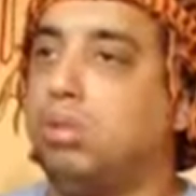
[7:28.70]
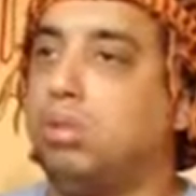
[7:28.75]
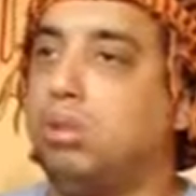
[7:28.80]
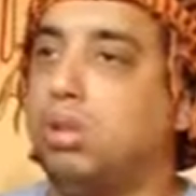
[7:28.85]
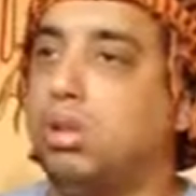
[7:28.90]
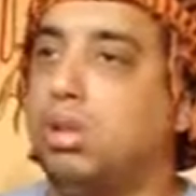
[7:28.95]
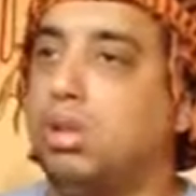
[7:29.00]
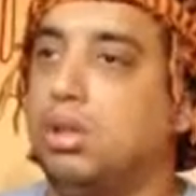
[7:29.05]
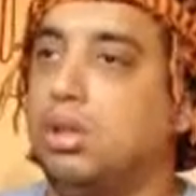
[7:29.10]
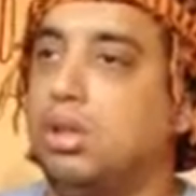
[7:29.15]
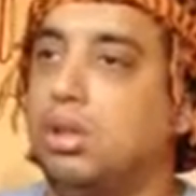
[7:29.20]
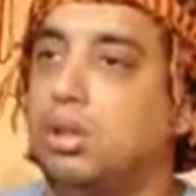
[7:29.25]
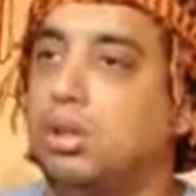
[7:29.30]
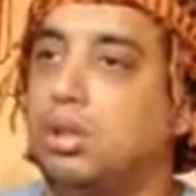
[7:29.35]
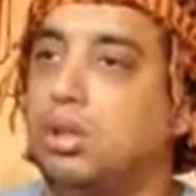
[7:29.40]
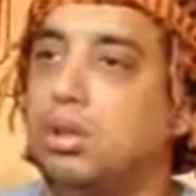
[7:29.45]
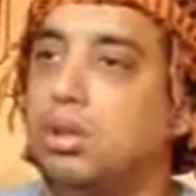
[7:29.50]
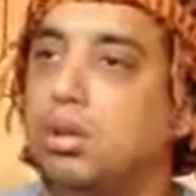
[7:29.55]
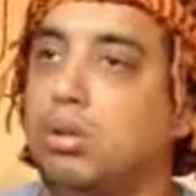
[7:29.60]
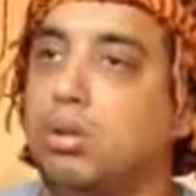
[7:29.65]
Yeah, I
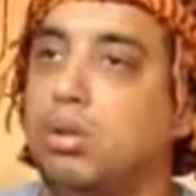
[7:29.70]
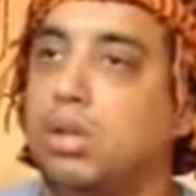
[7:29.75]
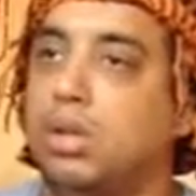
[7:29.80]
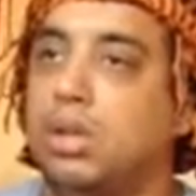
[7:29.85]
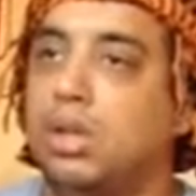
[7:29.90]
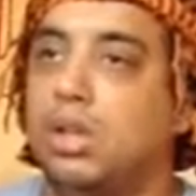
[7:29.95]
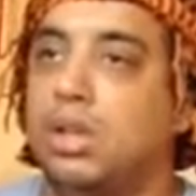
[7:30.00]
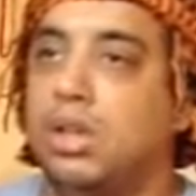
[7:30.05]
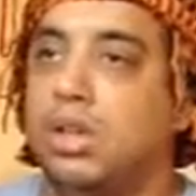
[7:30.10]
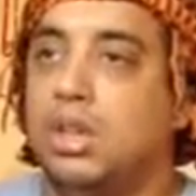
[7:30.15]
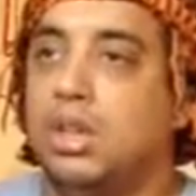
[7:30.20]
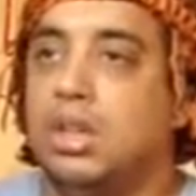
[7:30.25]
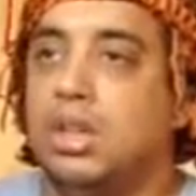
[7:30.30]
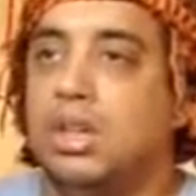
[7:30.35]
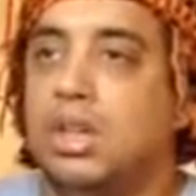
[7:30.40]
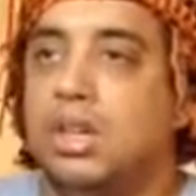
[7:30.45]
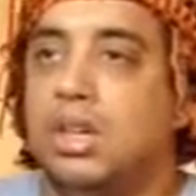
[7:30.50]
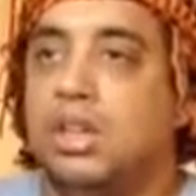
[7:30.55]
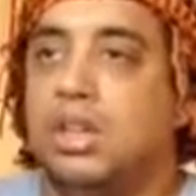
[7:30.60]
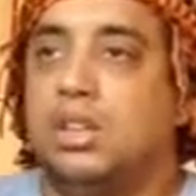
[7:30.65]
don't know.
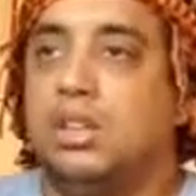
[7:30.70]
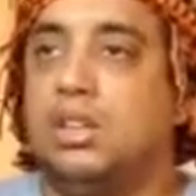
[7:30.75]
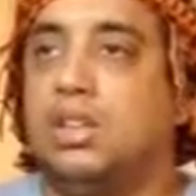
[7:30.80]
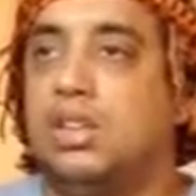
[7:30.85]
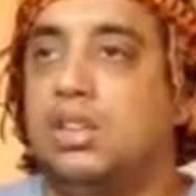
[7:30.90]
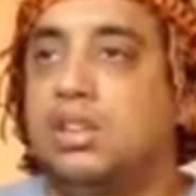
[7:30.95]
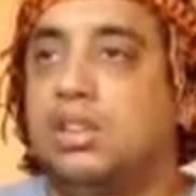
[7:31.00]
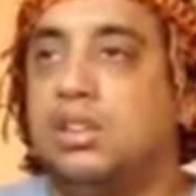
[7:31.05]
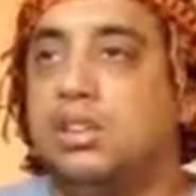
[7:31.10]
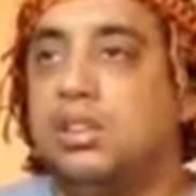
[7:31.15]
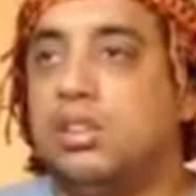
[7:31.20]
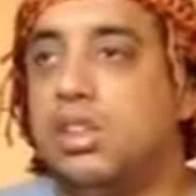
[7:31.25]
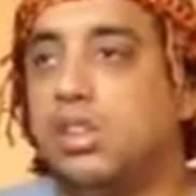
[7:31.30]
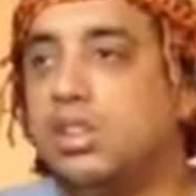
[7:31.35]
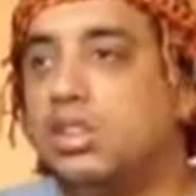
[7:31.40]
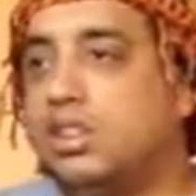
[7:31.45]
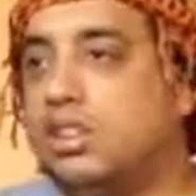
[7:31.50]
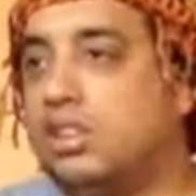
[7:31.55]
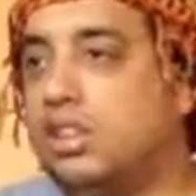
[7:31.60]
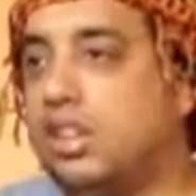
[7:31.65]

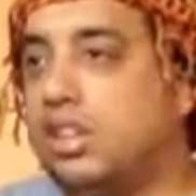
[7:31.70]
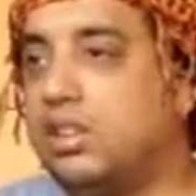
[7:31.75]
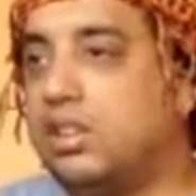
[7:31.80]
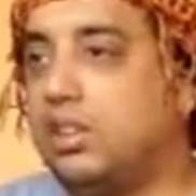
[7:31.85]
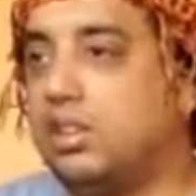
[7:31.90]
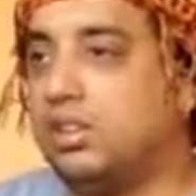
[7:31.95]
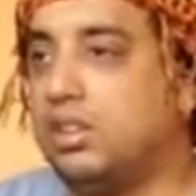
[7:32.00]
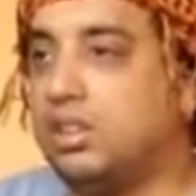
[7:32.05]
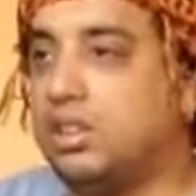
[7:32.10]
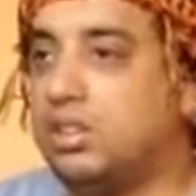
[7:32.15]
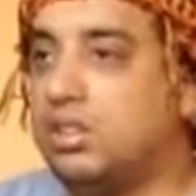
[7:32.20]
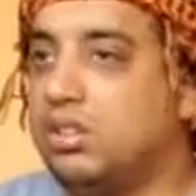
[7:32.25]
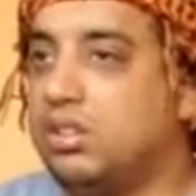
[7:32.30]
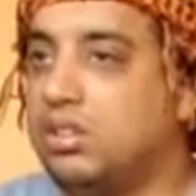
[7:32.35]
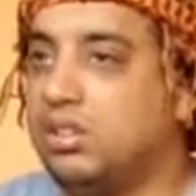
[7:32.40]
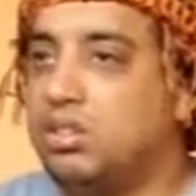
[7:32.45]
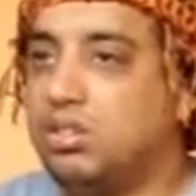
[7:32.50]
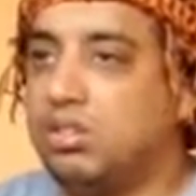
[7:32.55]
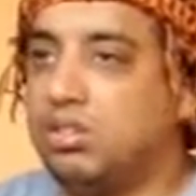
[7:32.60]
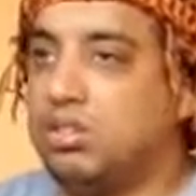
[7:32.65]
An antipsychotic
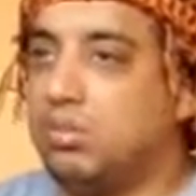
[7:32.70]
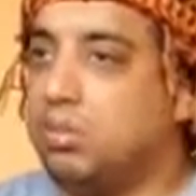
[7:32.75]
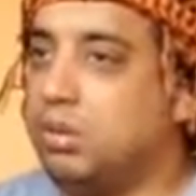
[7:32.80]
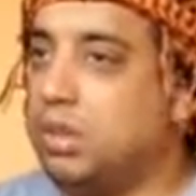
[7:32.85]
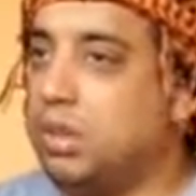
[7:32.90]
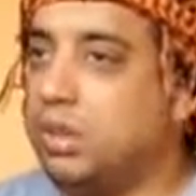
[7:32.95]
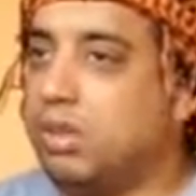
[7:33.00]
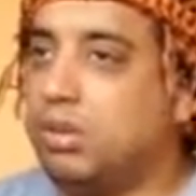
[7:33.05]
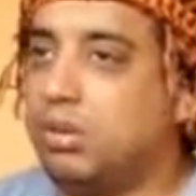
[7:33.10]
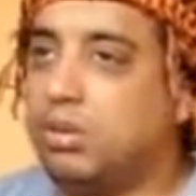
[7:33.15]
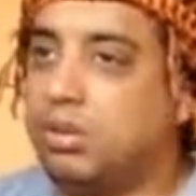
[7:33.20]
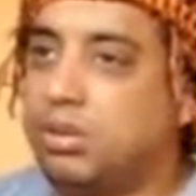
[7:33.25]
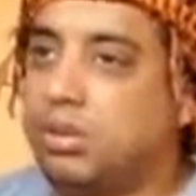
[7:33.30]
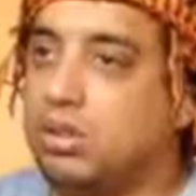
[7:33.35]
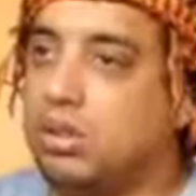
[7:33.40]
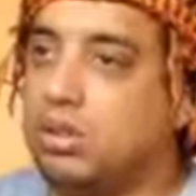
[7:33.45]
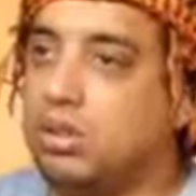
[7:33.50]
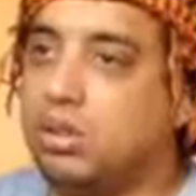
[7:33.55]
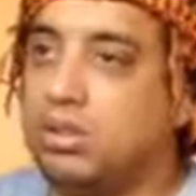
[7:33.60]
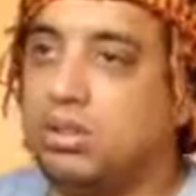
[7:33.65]
knocks me out, you
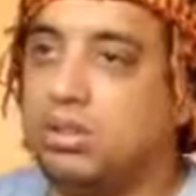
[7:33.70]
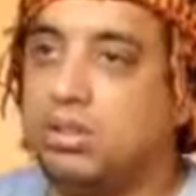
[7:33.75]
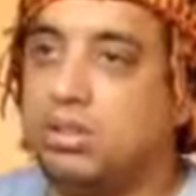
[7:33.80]
know.